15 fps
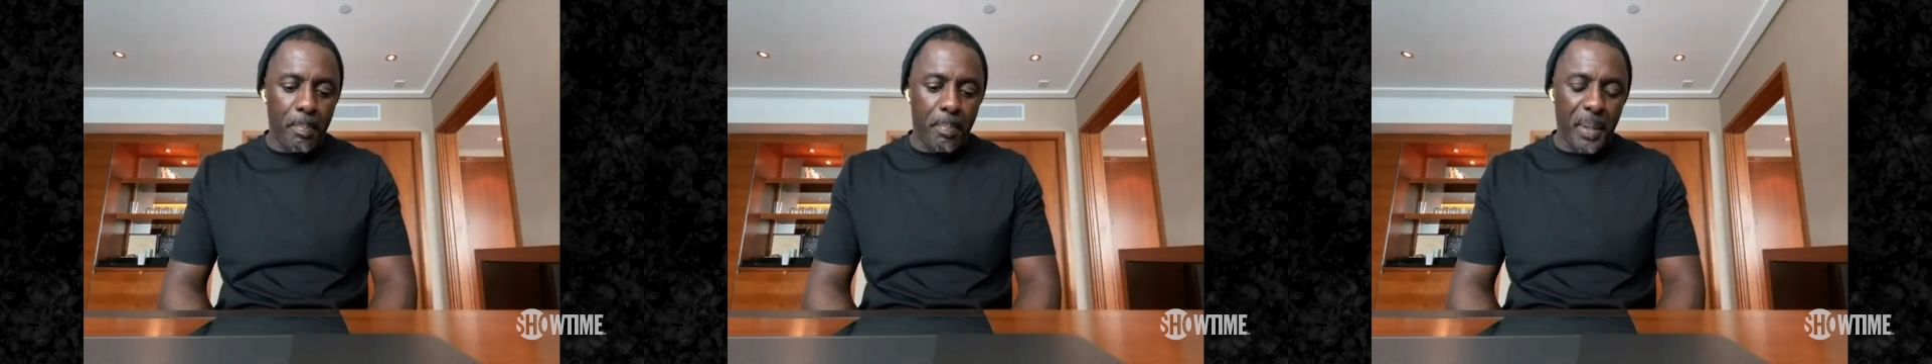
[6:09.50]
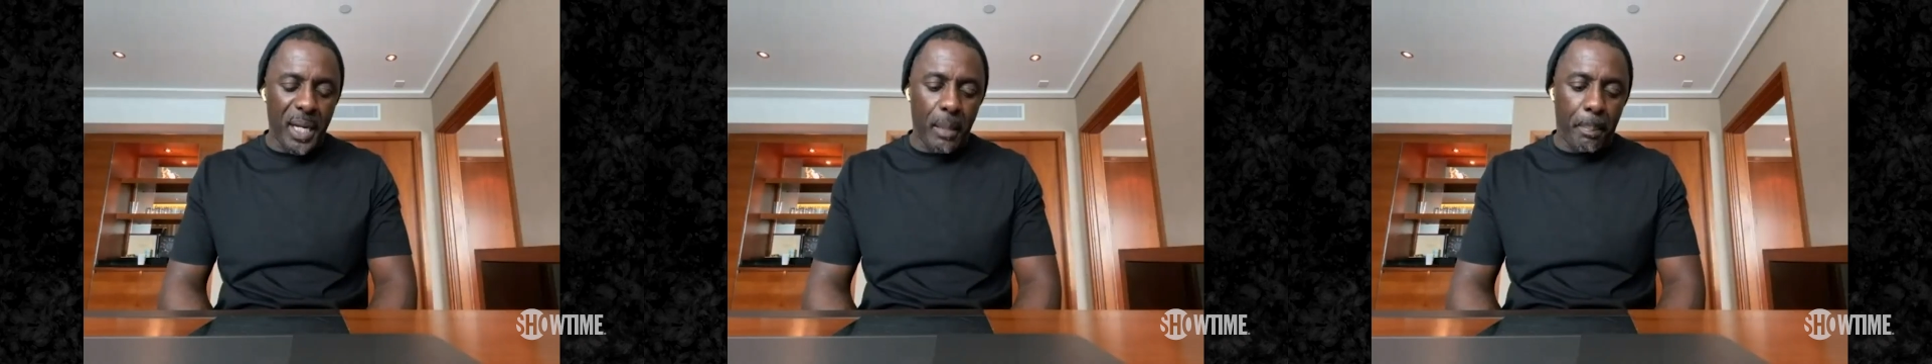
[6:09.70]

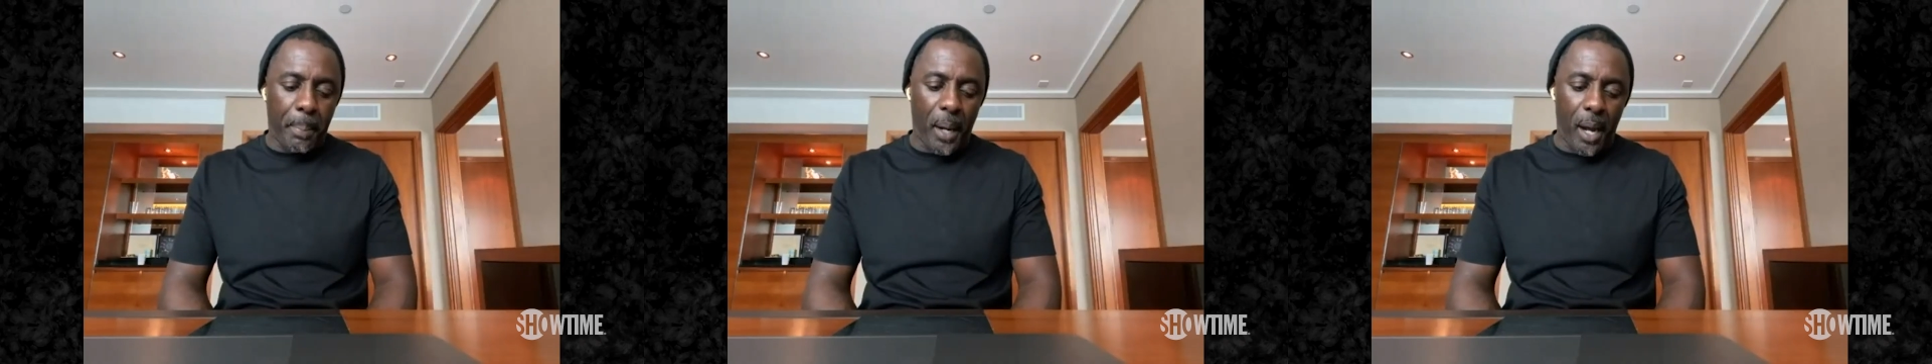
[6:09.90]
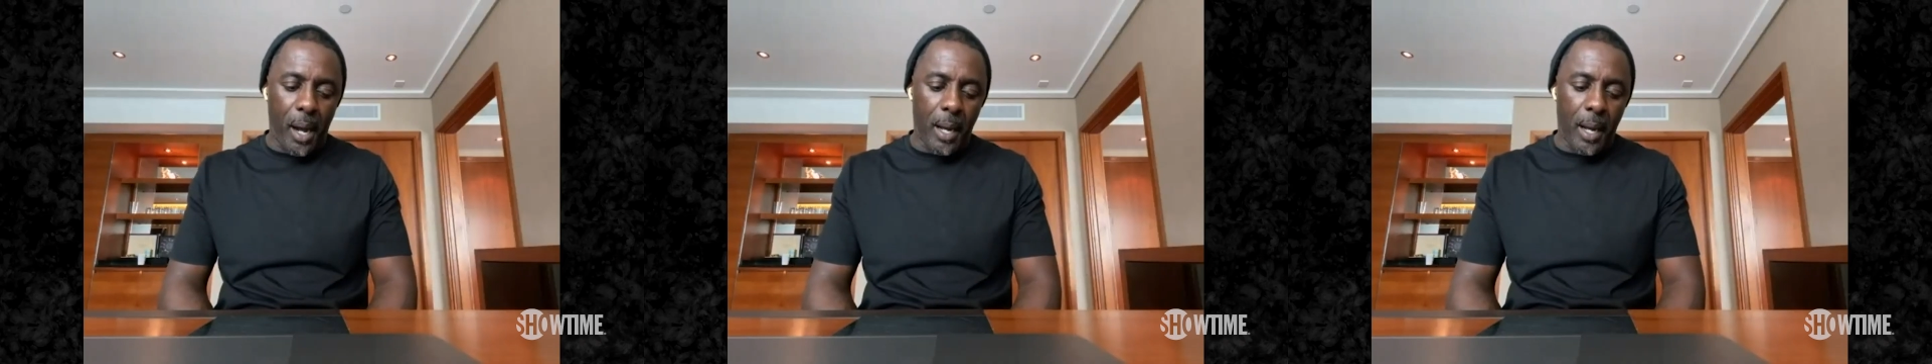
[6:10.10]
be the
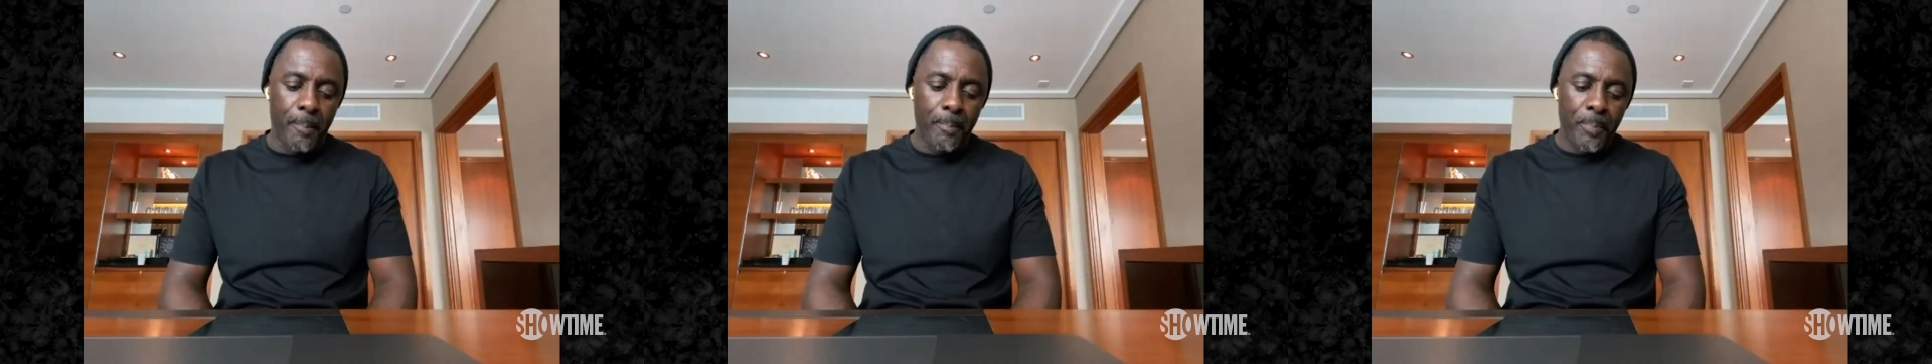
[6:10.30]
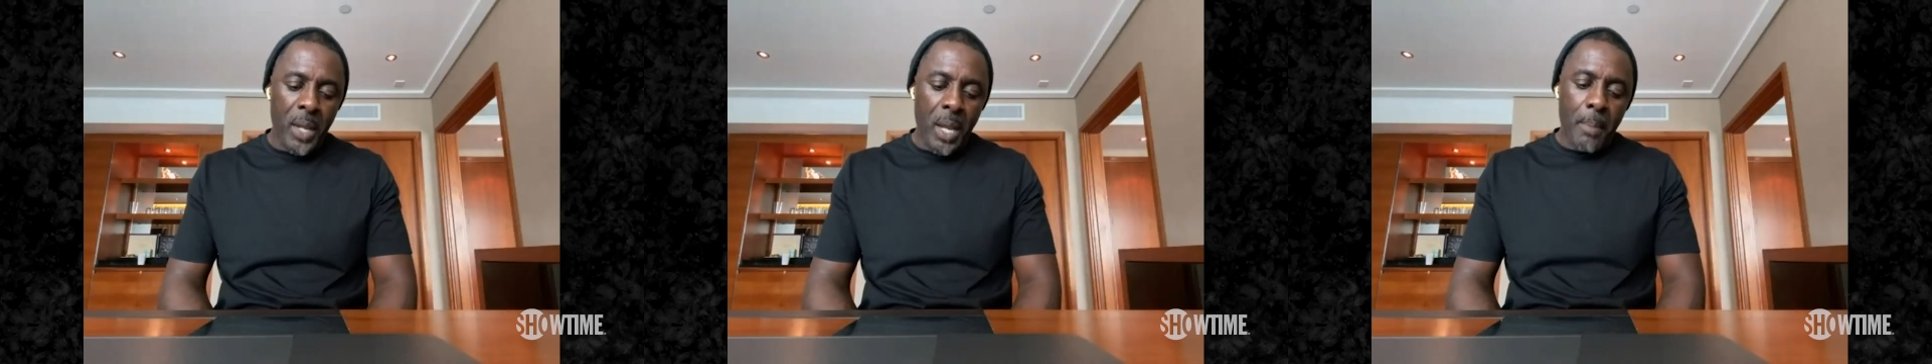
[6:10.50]
part.
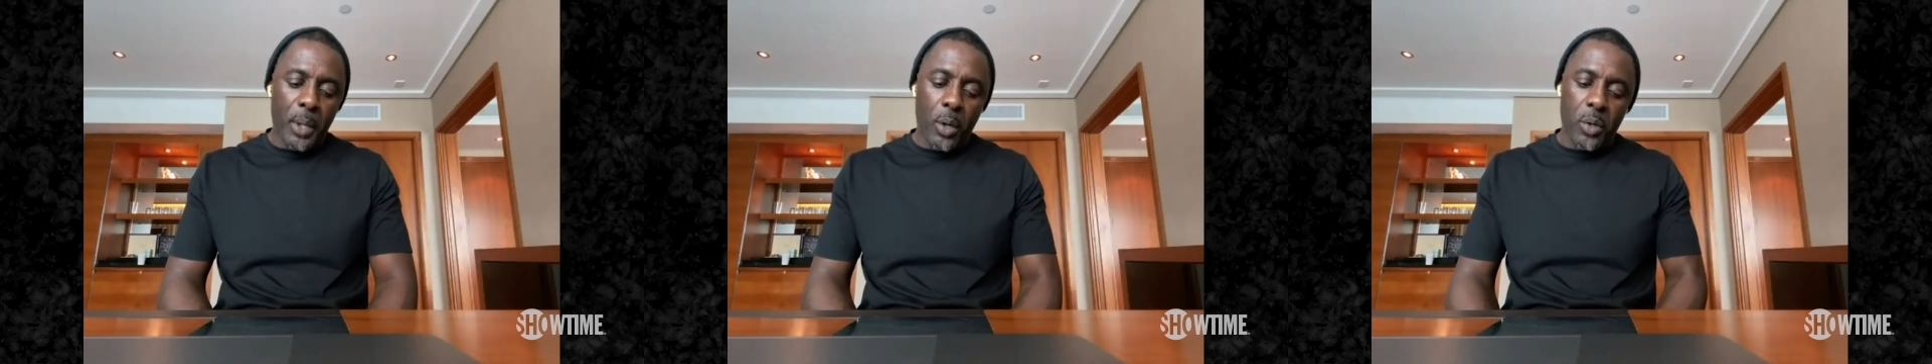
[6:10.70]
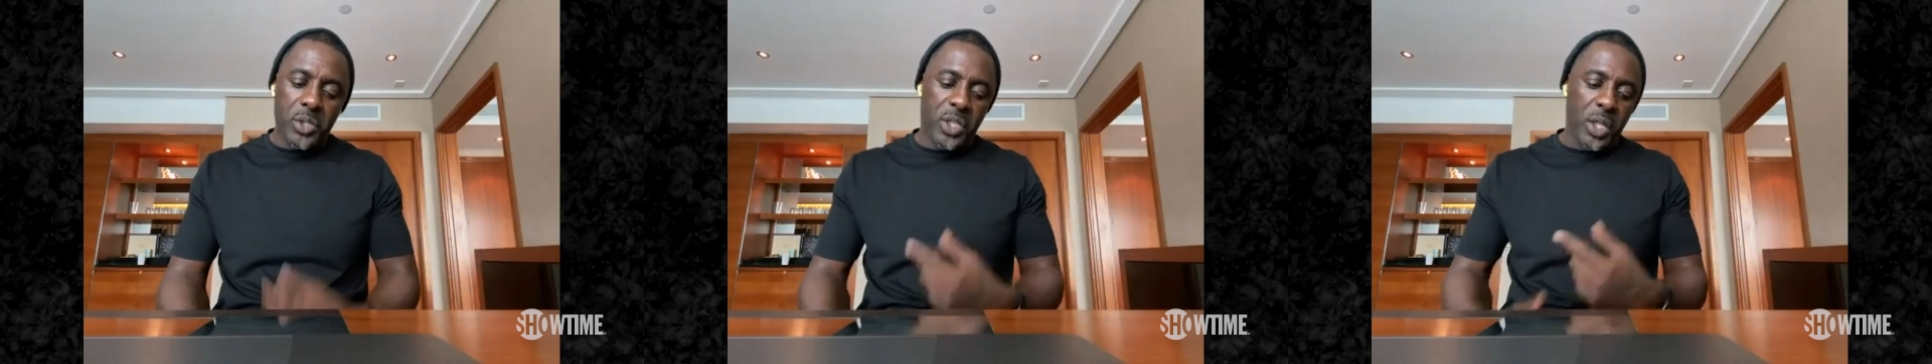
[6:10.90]
But
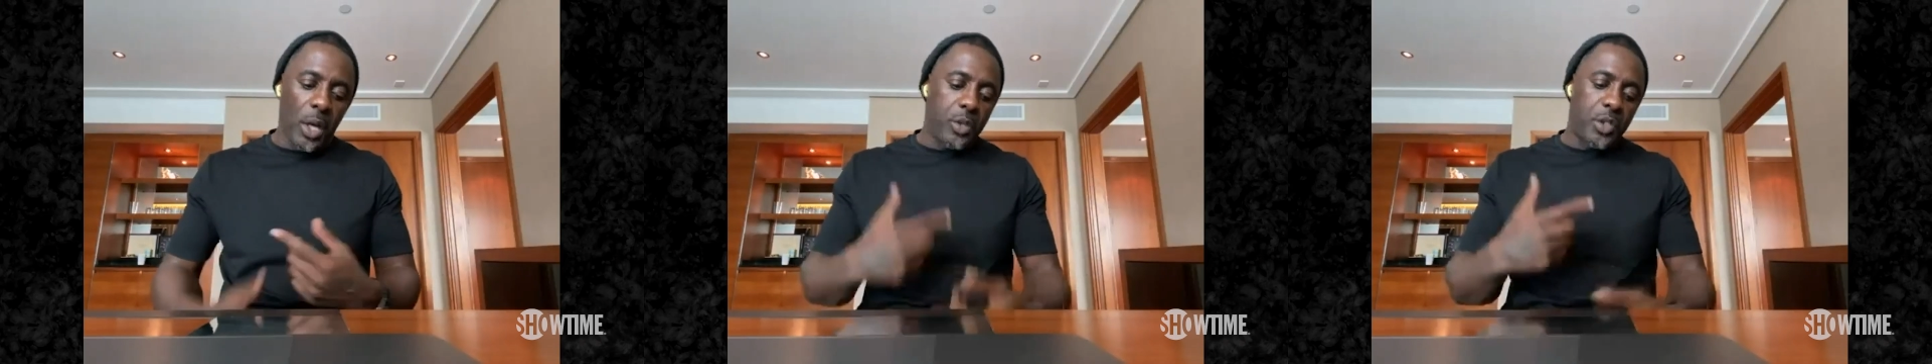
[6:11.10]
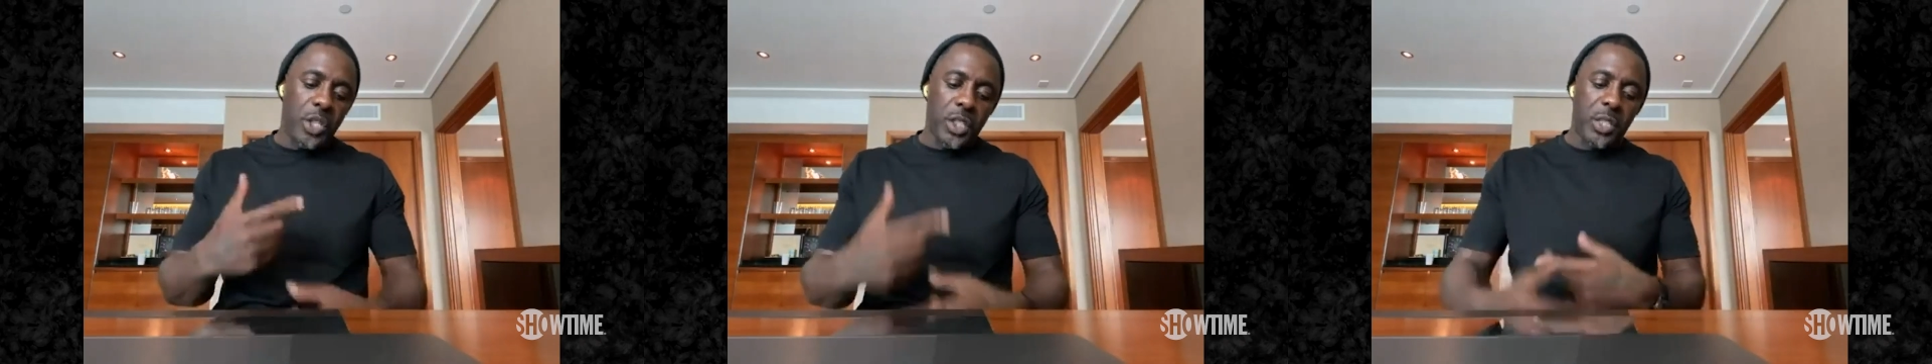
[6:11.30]
also
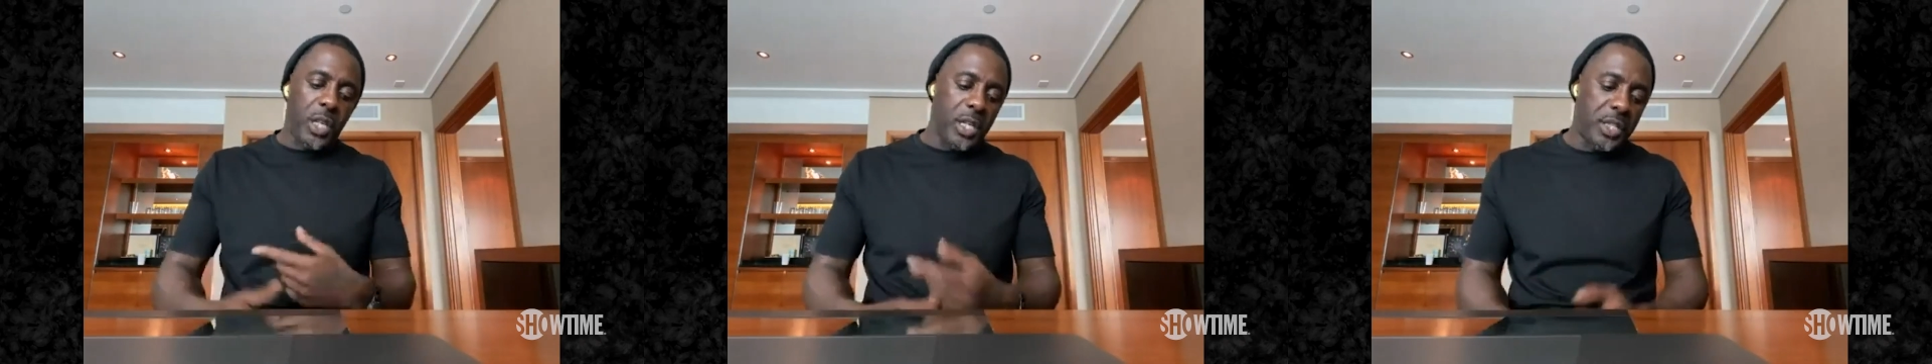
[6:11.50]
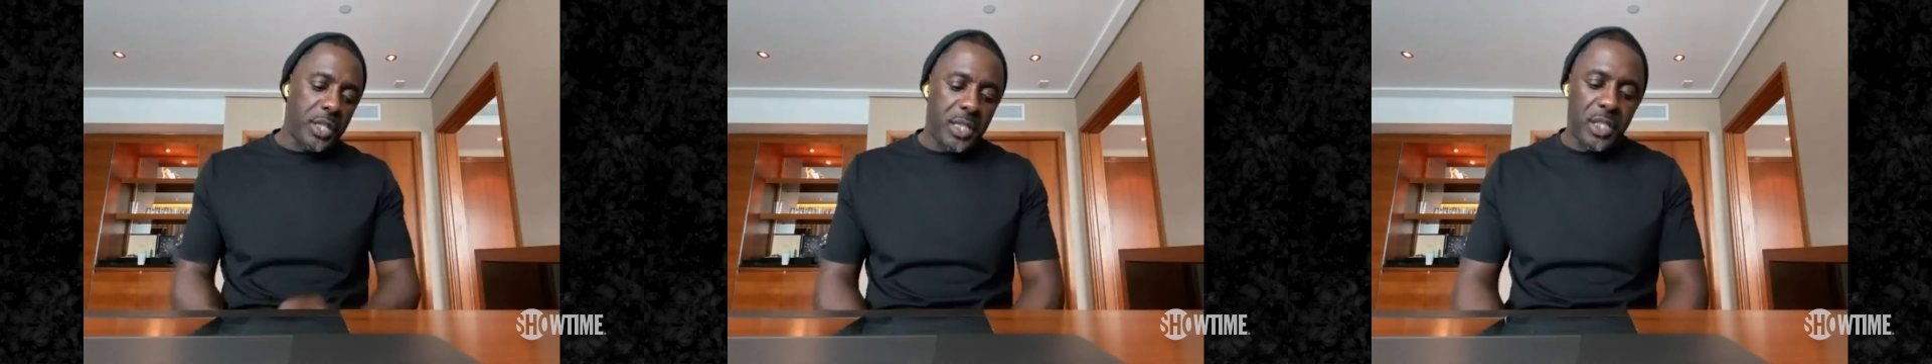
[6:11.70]
just
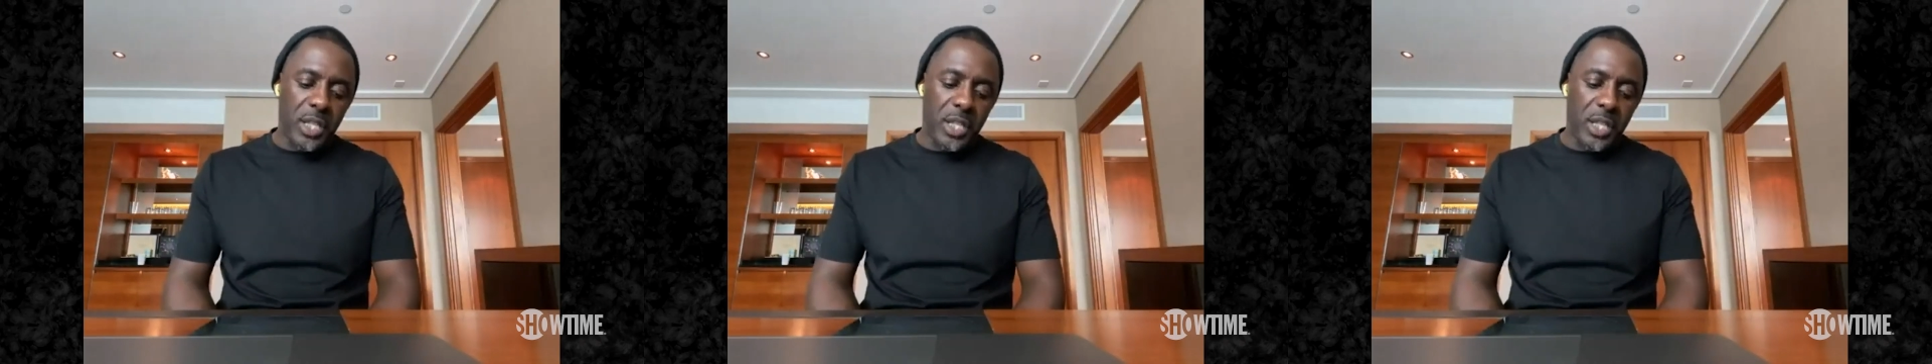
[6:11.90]
because